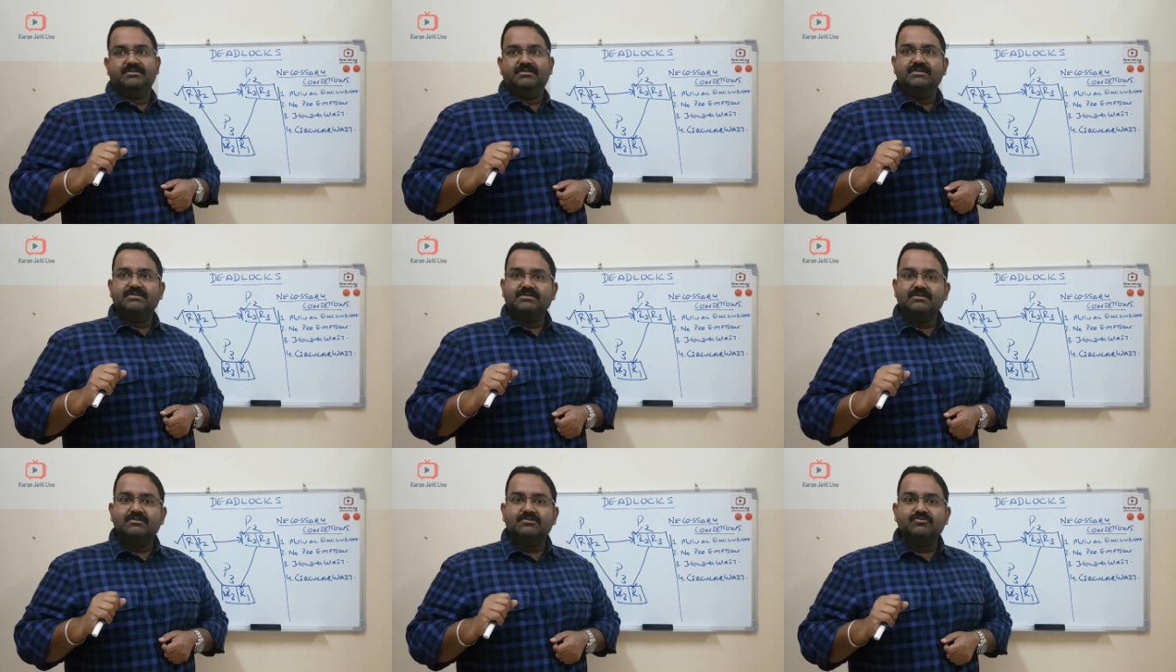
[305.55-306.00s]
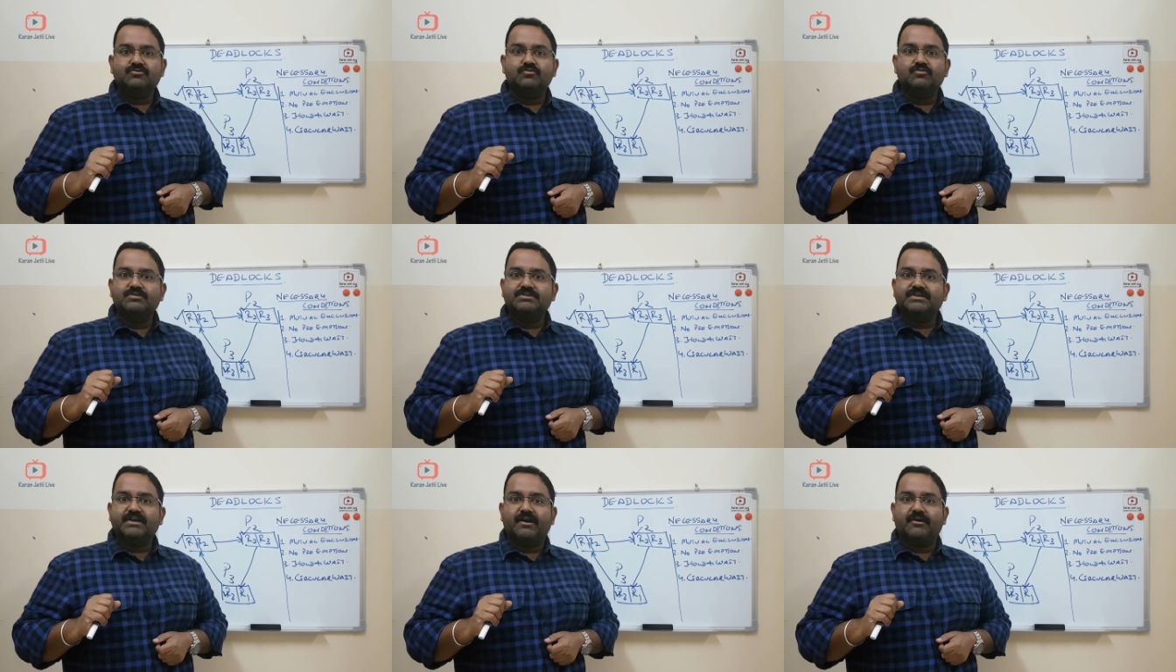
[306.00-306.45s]
This
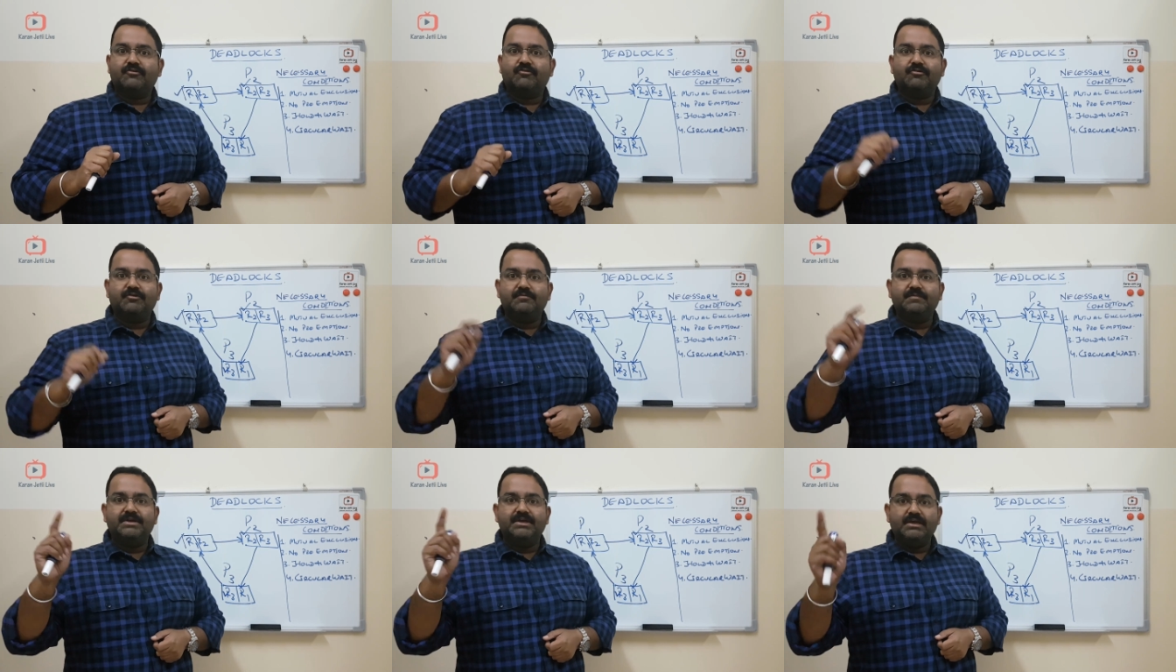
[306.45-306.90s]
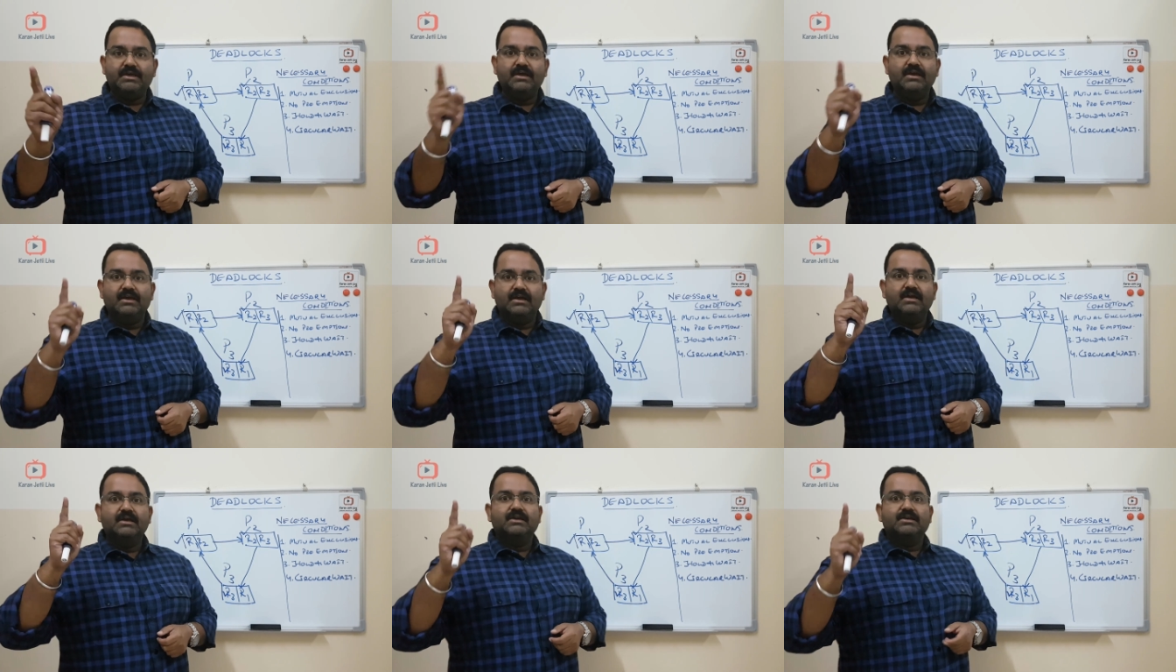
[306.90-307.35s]
resource cannot
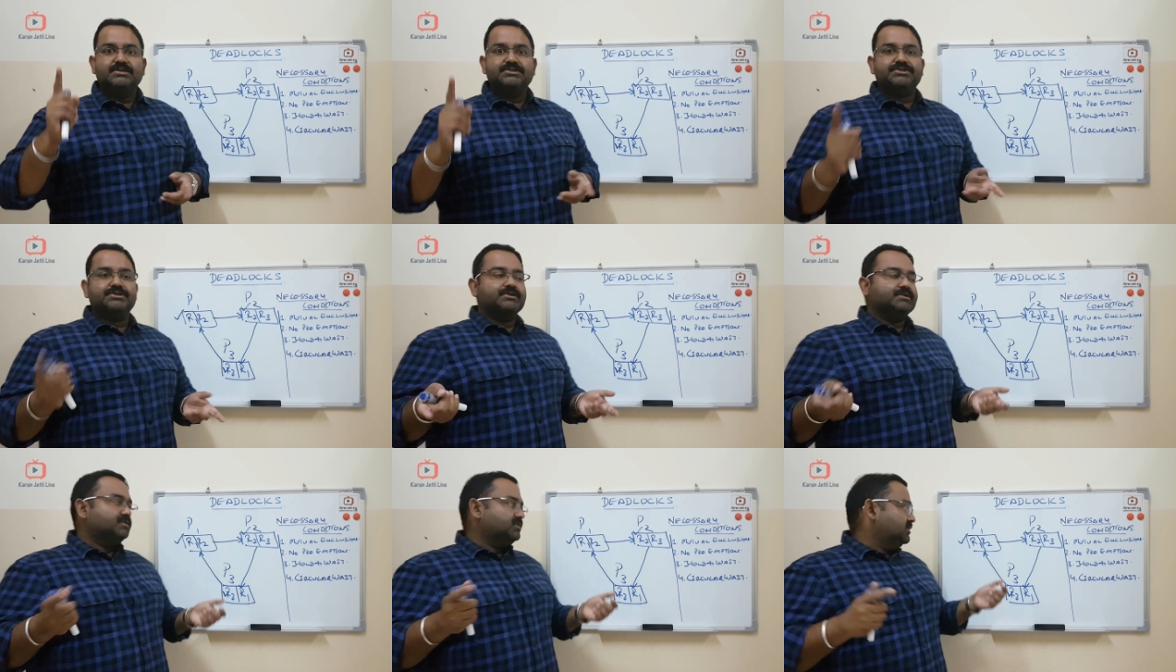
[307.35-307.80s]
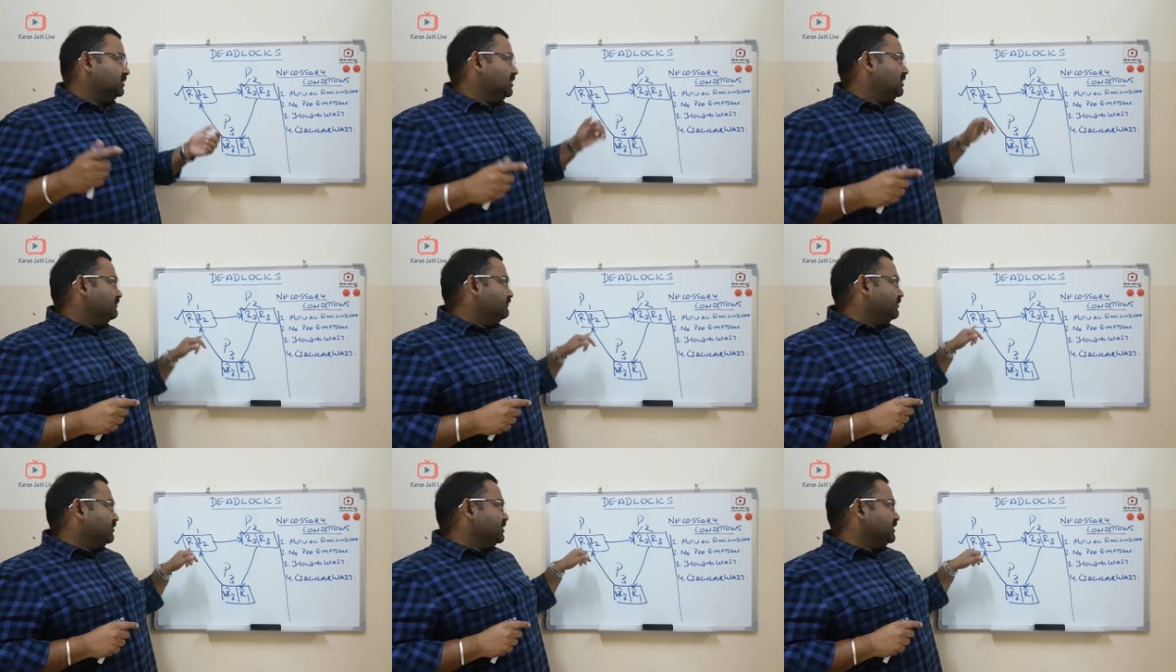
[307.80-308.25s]
be shared.
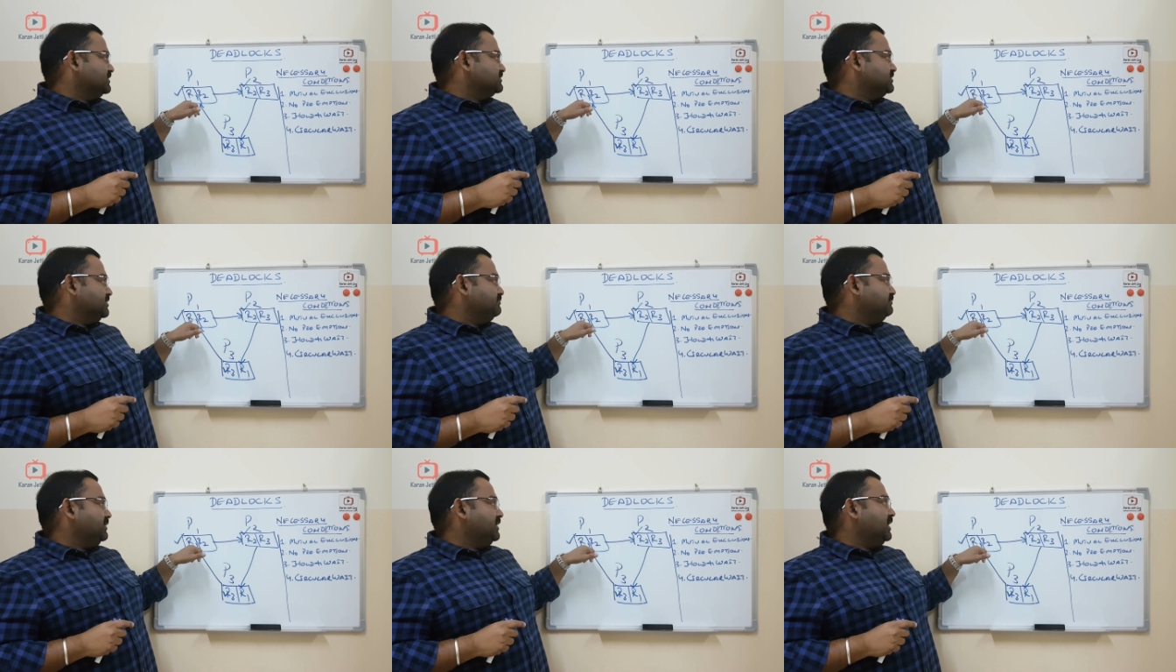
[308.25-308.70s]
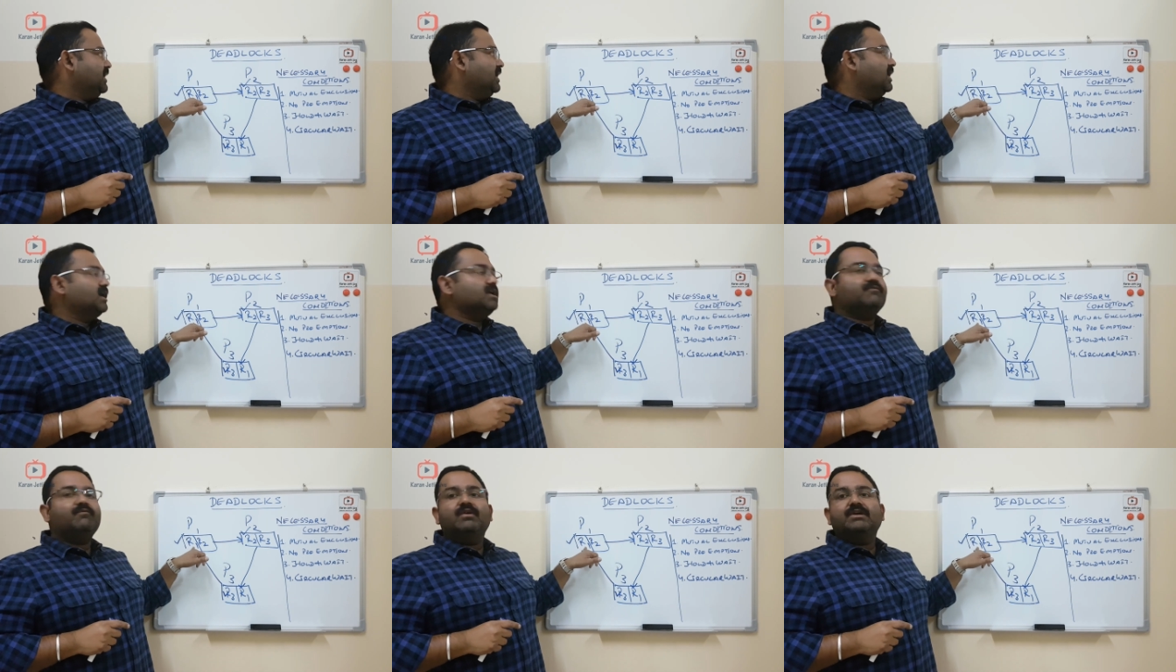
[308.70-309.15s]
For example,
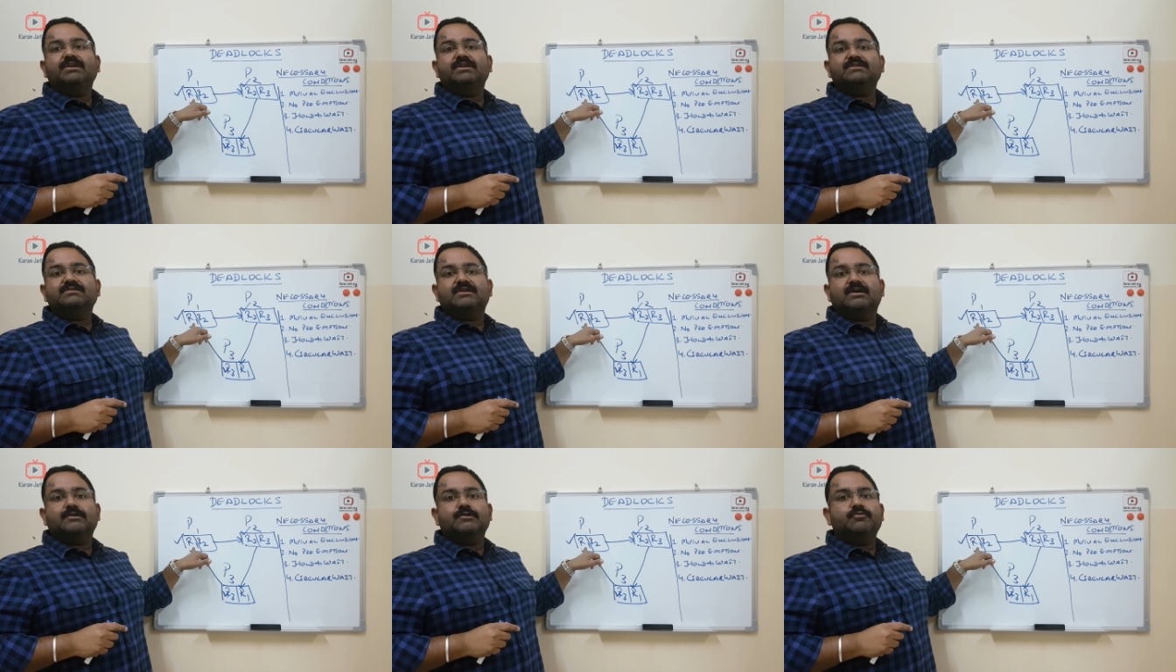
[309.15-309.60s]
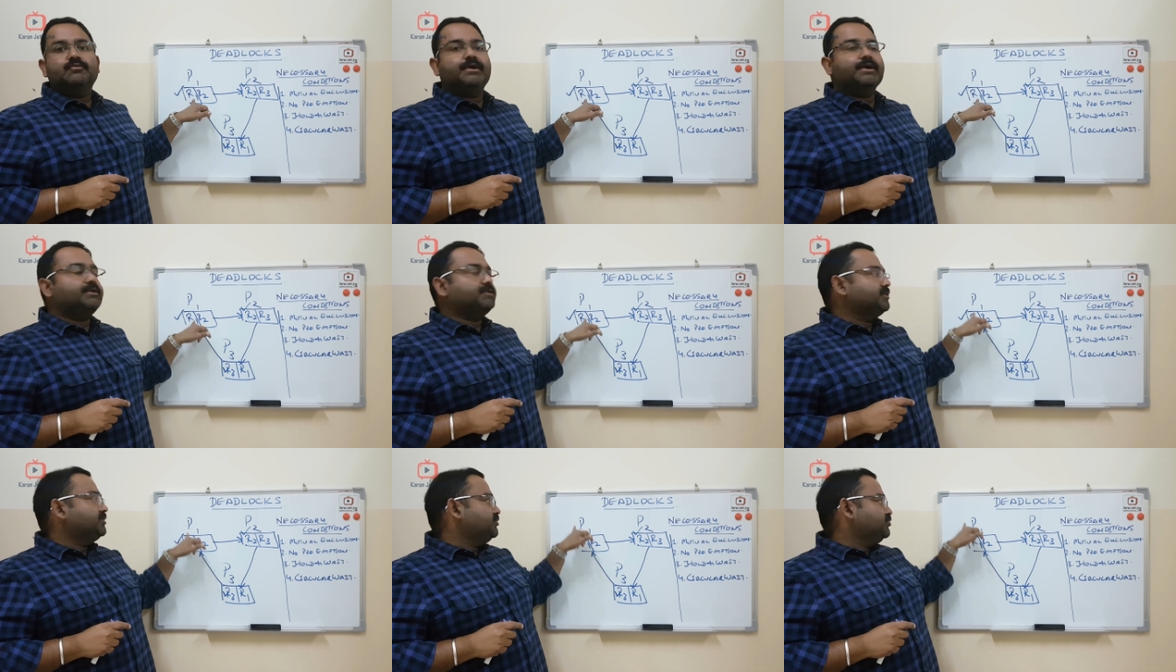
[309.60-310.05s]
R1 is
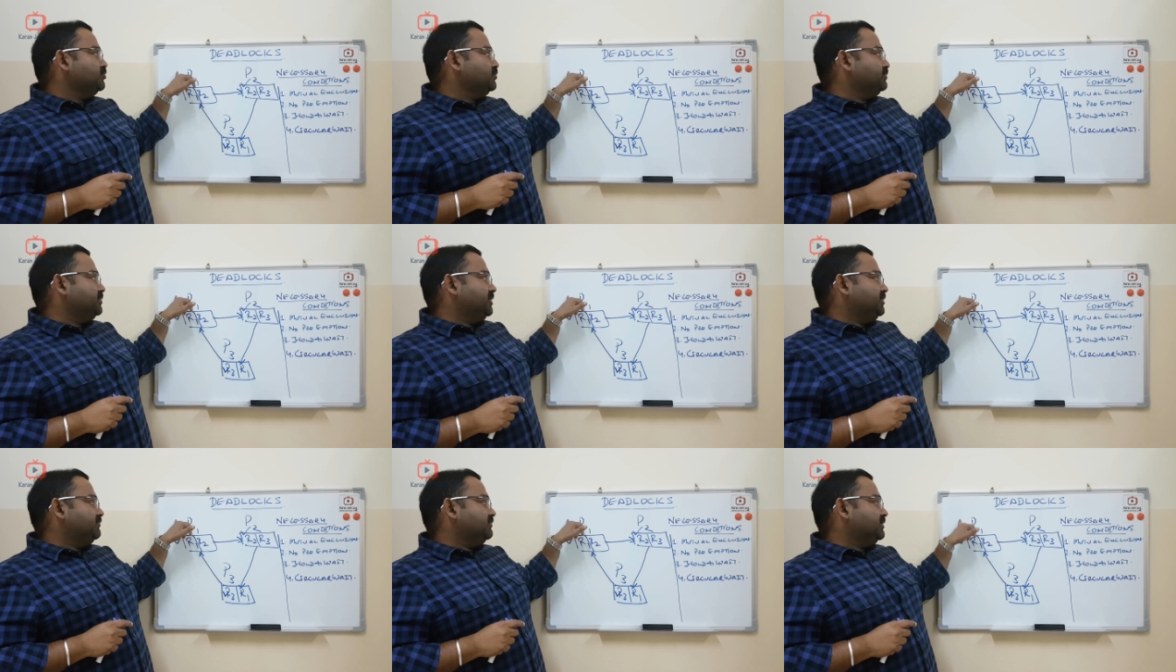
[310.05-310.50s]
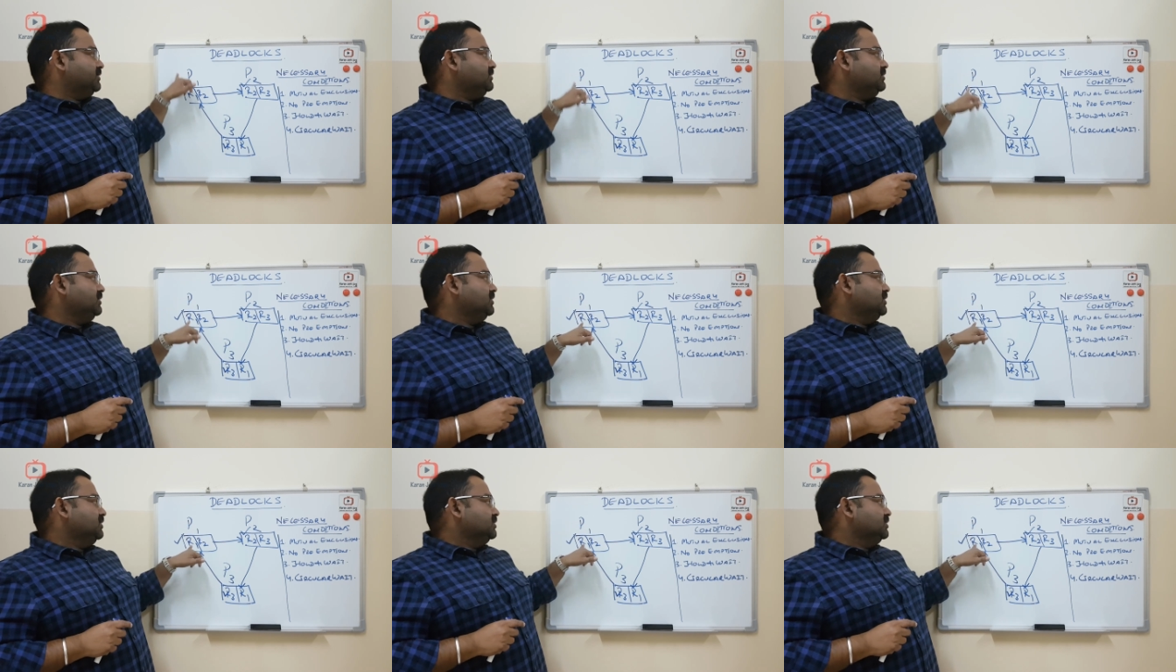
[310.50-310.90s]
allocated to P1.